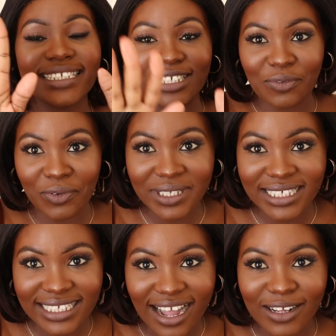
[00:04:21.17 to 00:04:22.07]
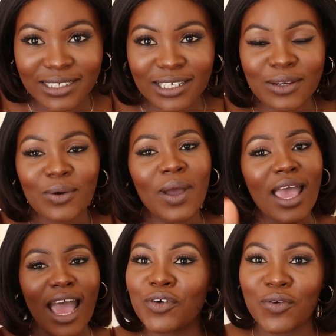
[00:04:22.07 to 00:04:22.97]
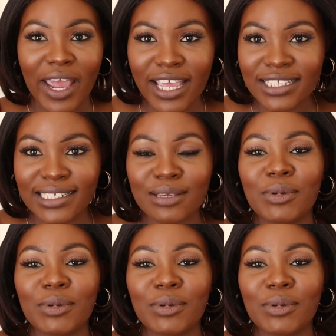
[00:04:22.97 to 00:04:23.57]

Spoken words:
different styles, you know, variety,